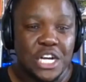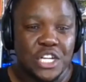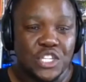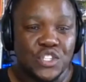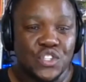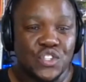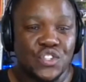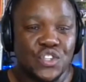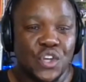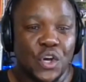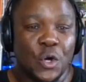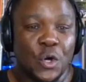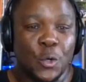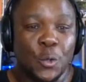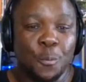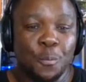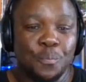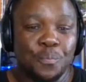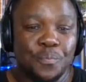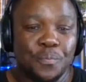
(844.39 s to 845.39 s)

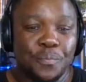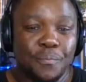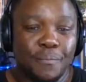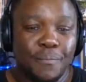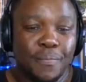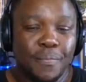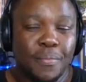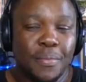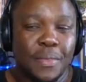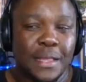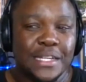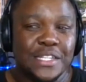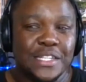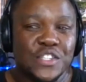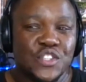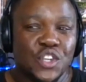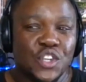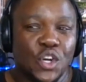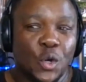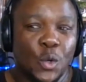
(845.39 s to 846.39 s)
So
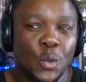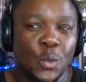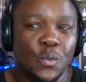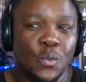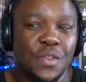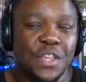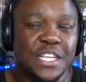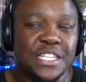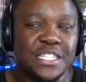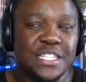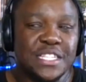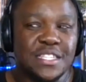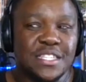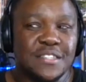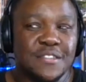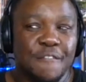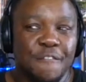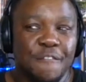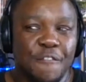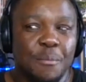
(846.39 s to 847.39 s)

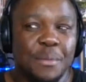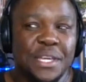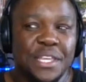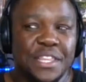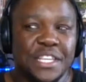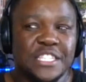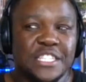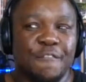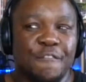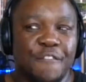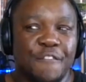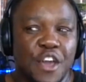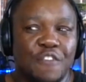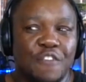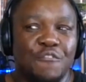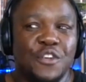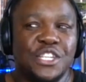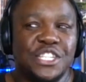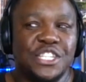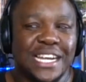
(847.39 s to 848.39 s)
this, for me, this fear
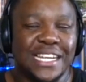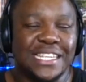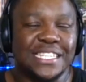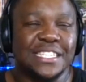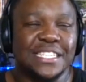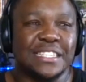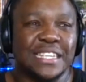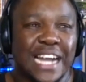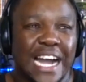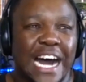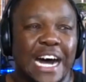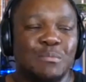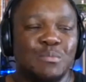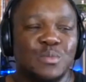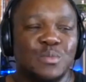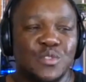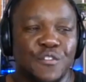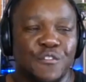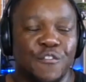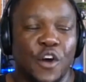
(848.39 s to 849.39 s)
of rejection
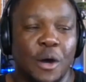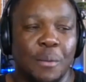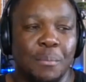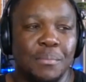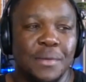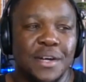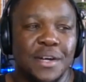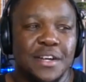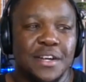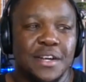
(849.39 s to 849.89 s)
comes from